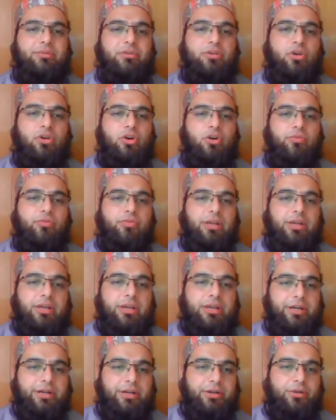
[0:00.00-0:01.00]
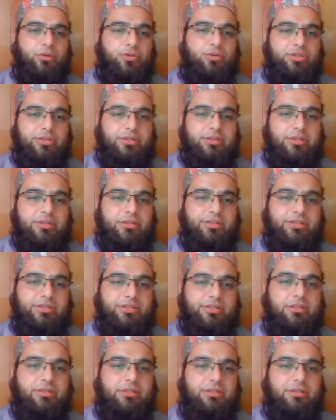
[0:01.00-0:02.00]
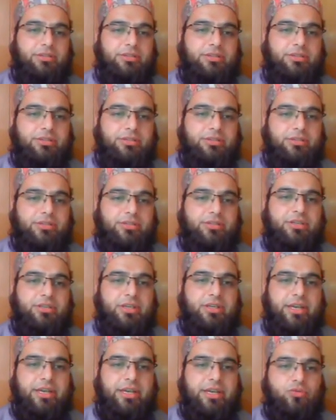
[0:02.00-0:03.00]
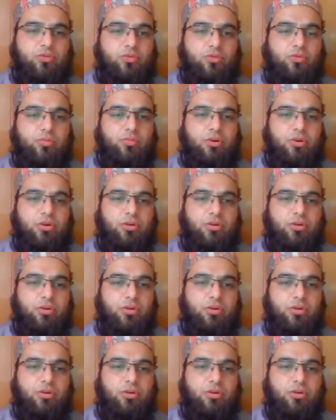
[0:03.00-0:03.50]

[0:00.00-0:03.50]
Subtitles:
of reducing this CHO bond.